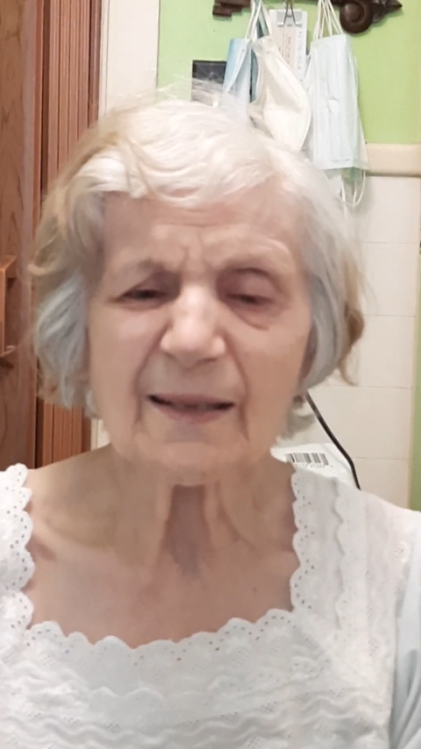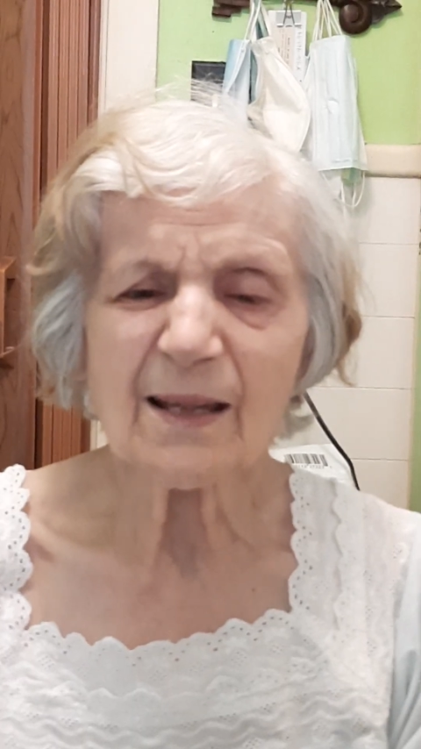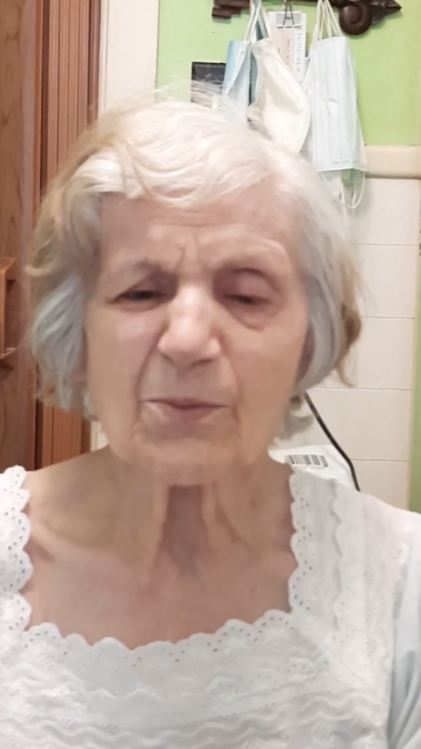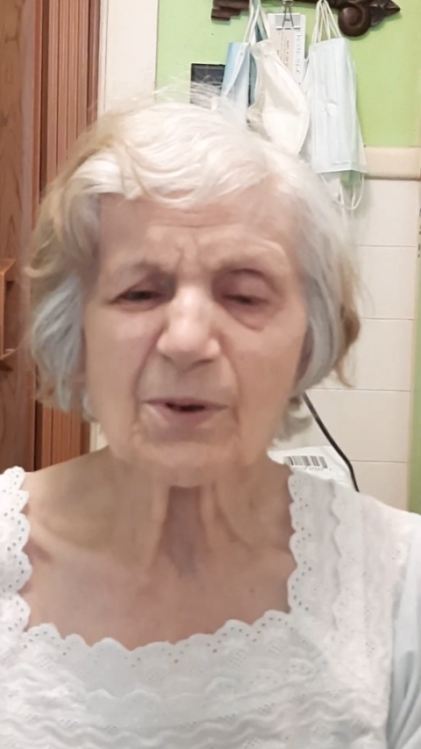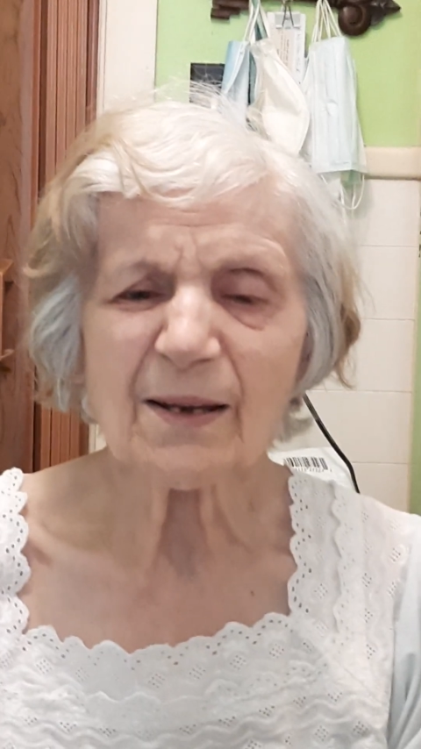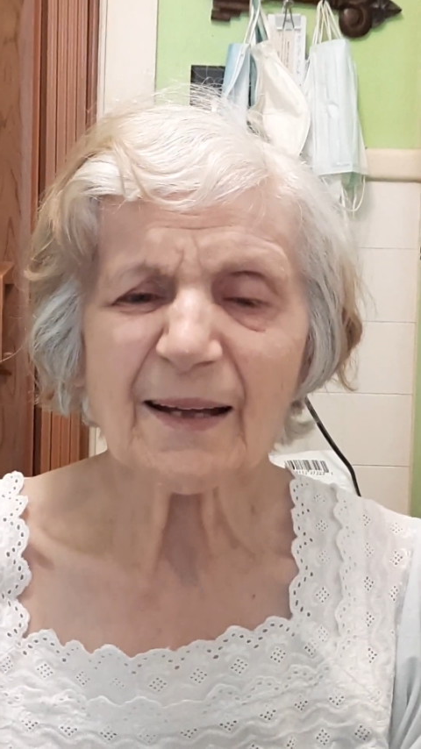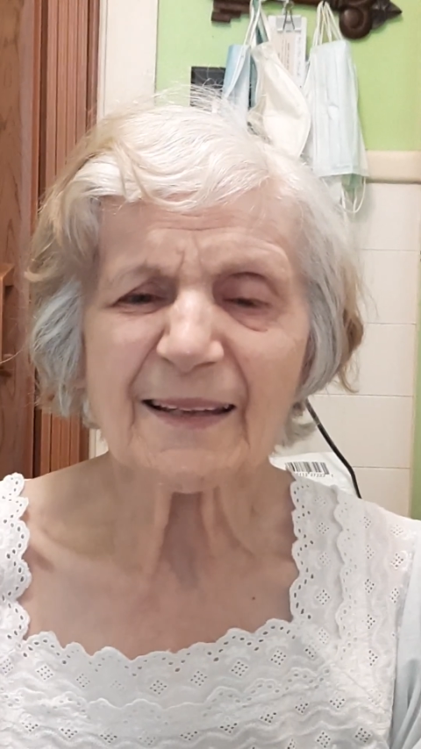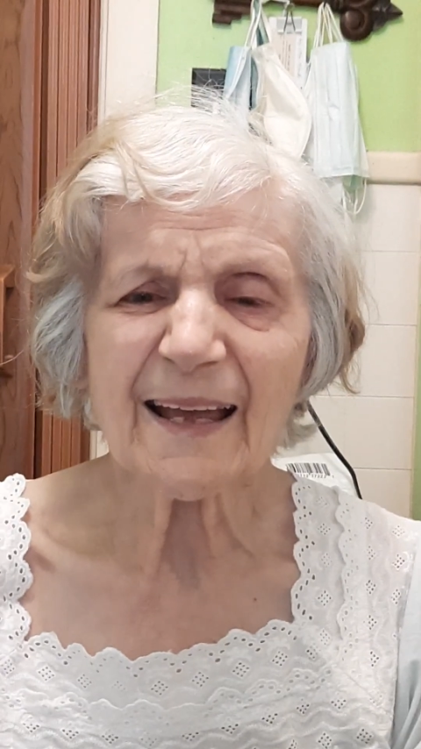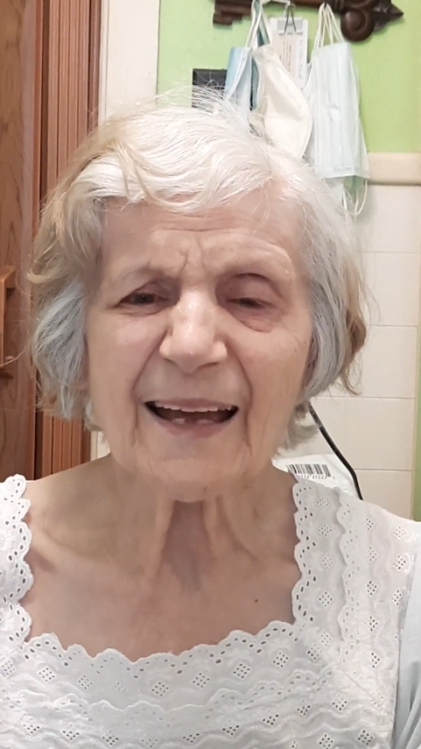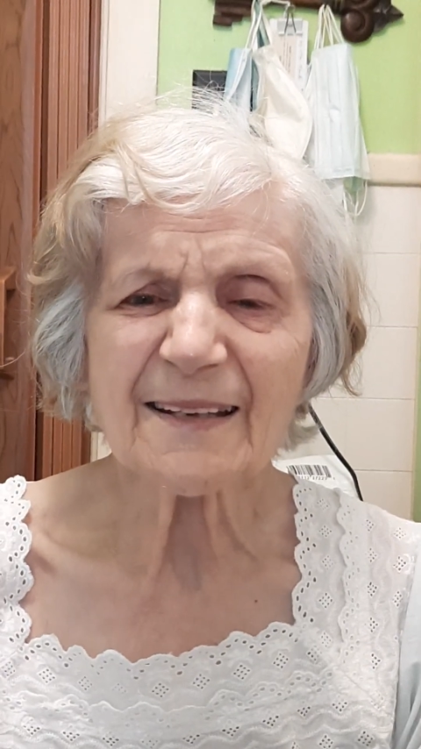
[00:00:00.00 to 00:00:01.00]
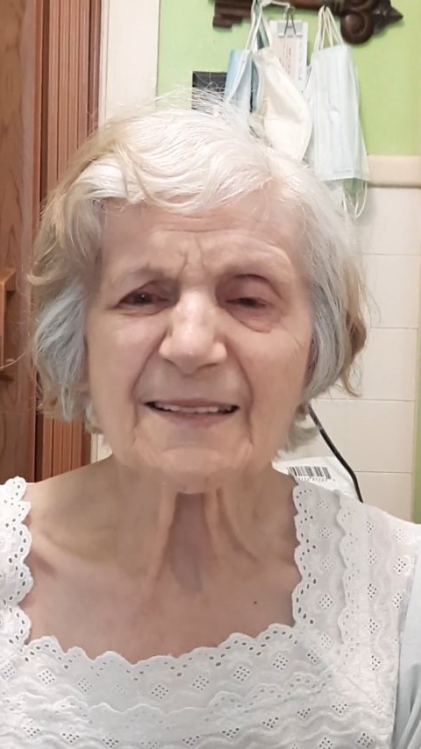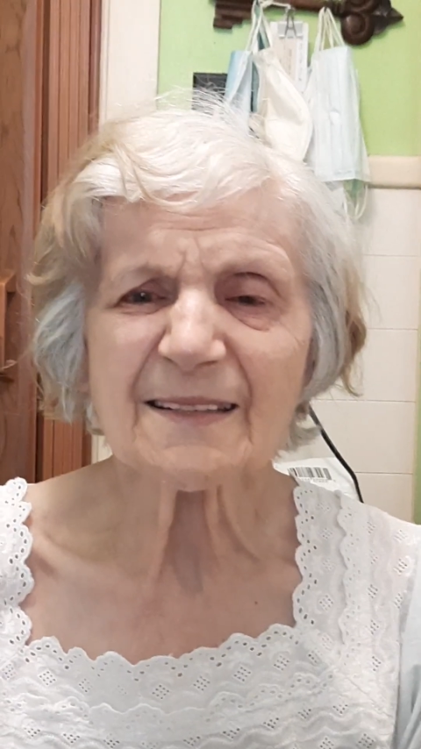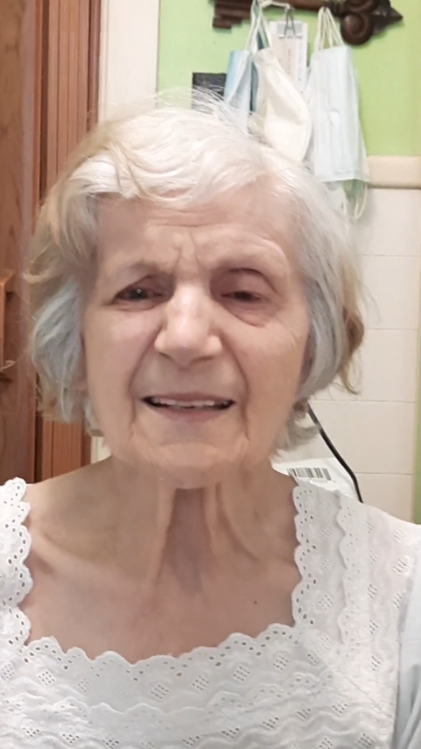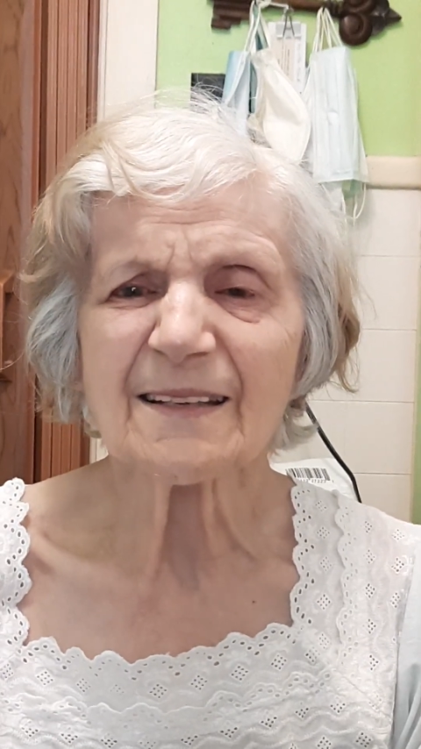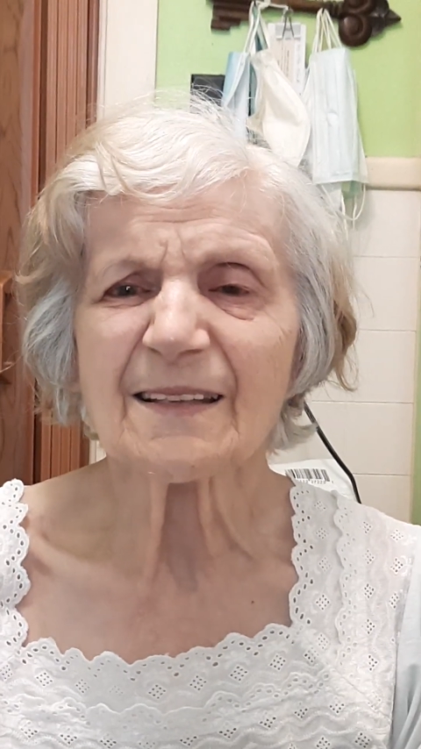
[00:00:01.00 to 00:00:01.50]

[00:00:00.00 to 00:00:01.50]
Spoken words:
They were not exiting